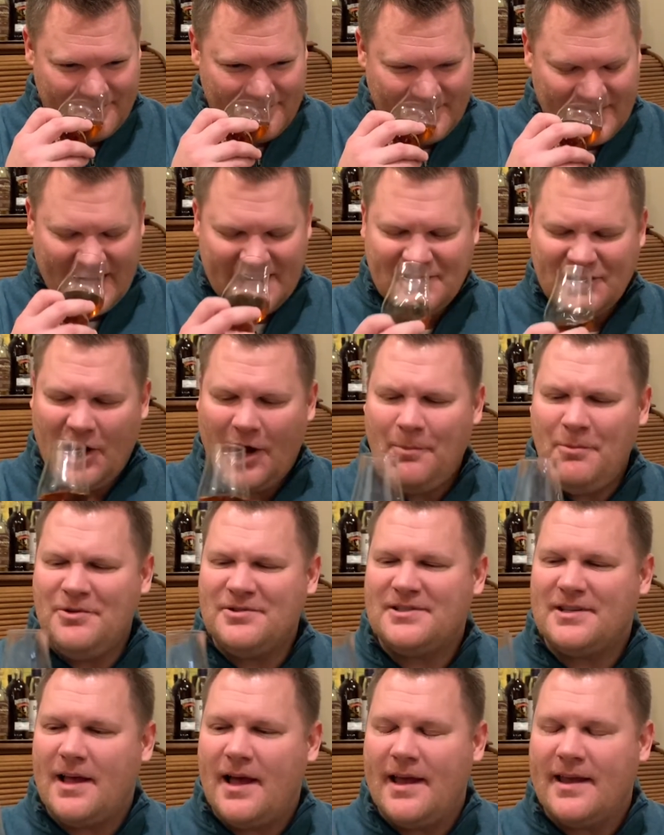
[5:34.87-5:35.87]
It's
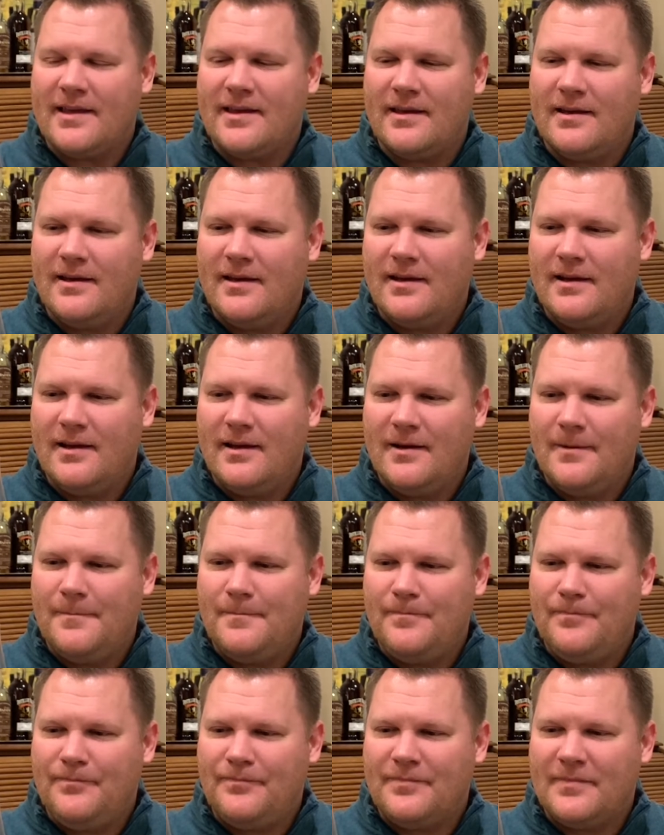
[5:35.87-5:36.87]
almost like
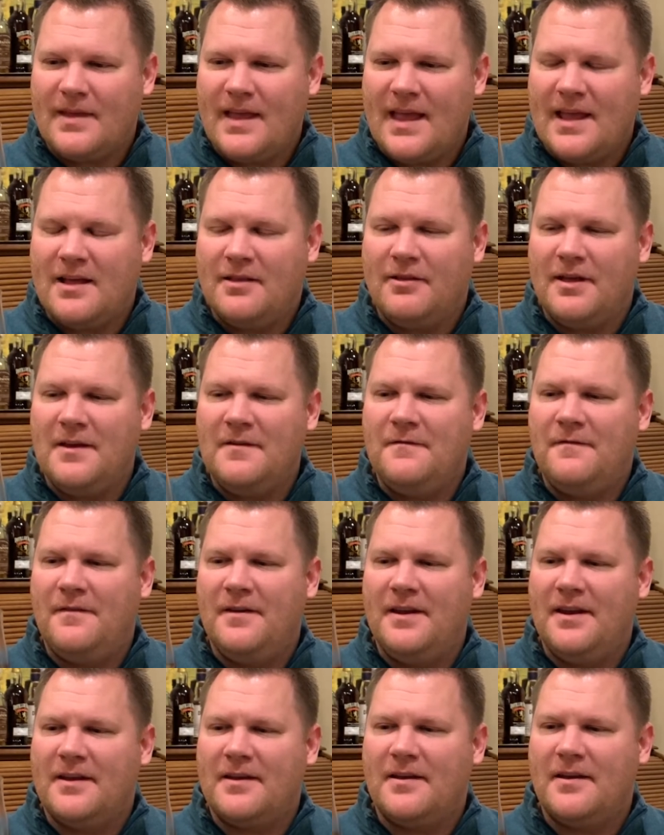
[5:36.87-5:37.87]
a
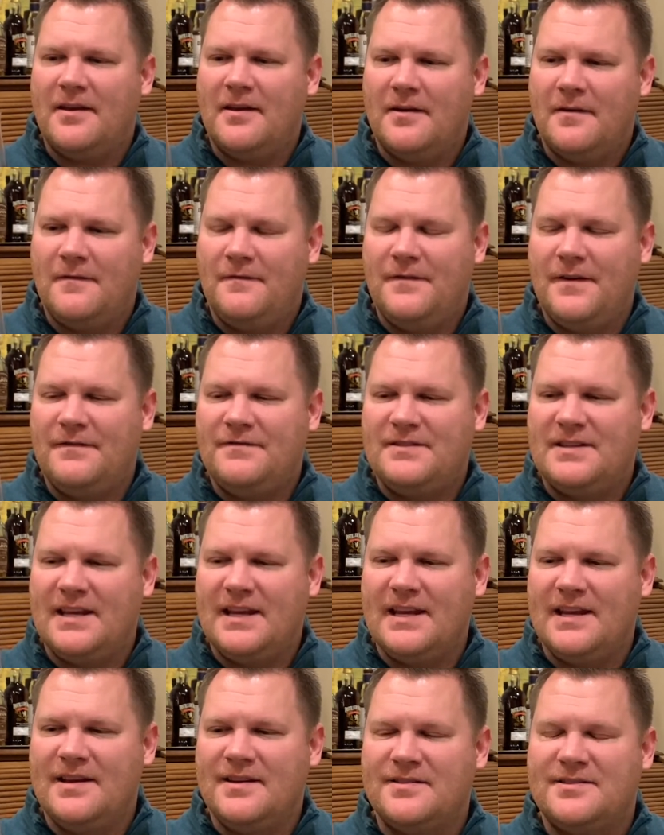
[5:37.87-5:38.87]
Glenfiddich
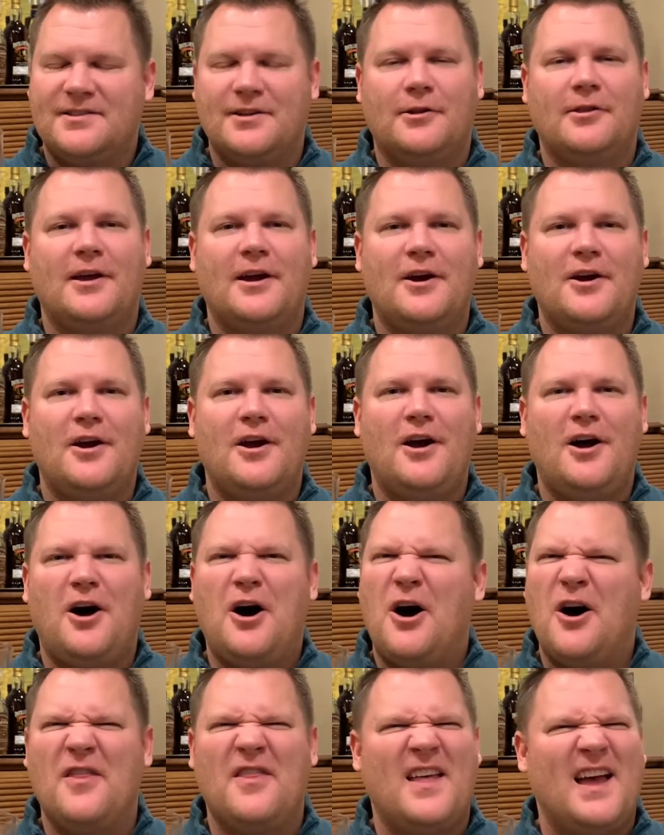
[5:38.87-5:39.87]
15 Solera
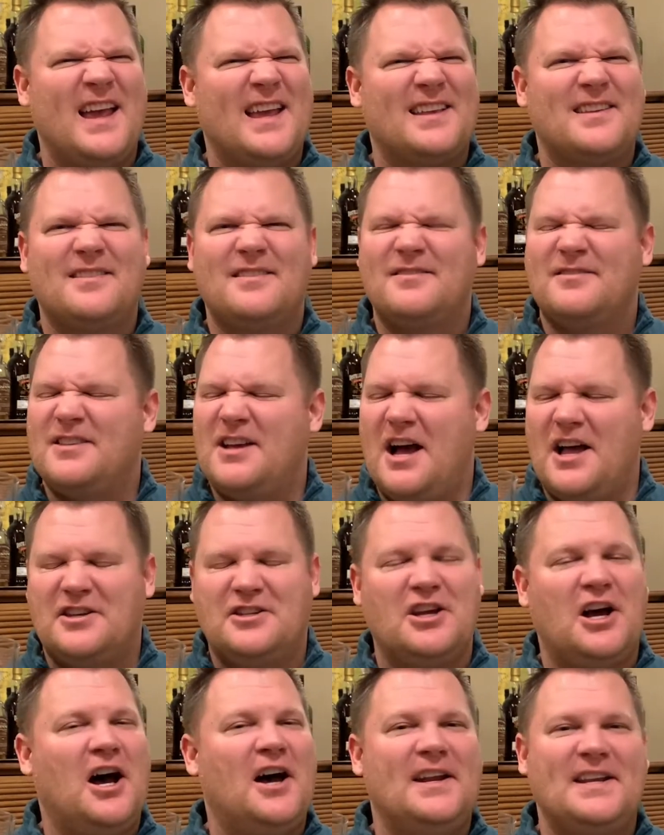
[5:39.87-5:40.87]
on like a
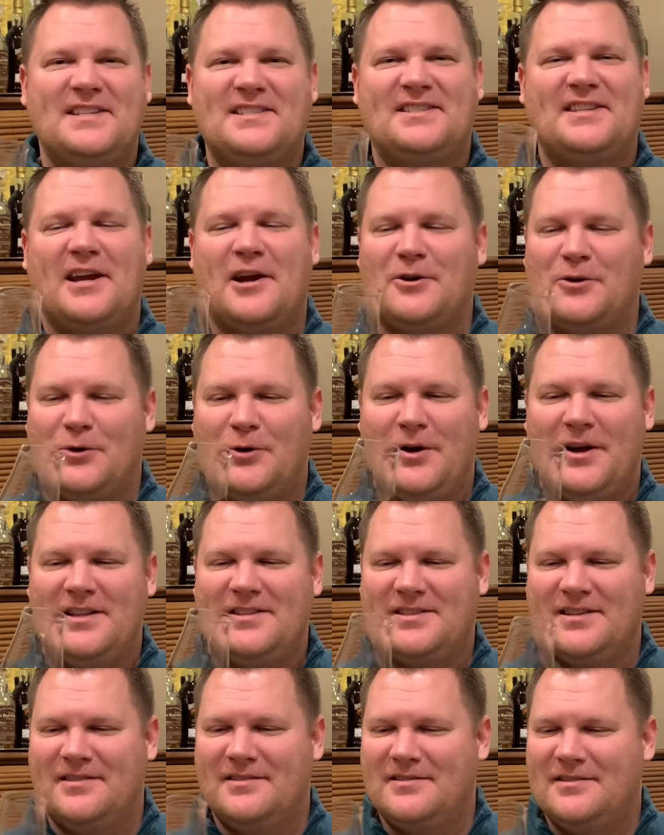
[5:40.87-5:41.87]
ton of
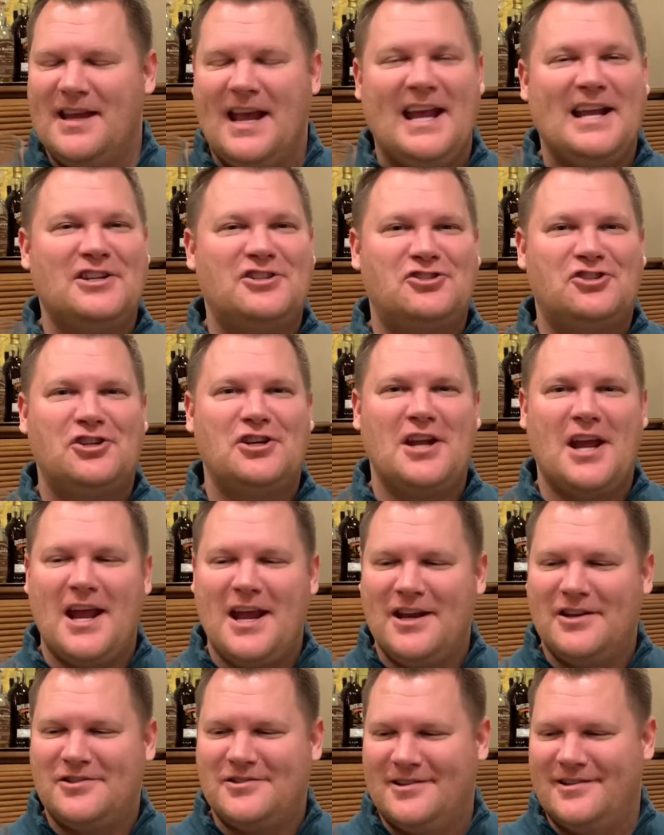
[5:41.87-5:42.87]
steroids and
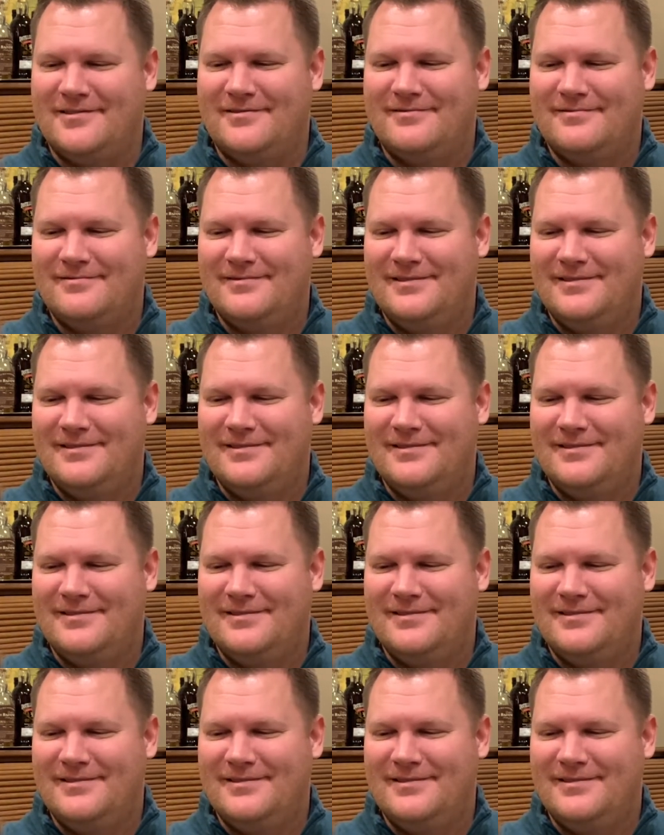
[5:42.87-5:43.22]
HGH and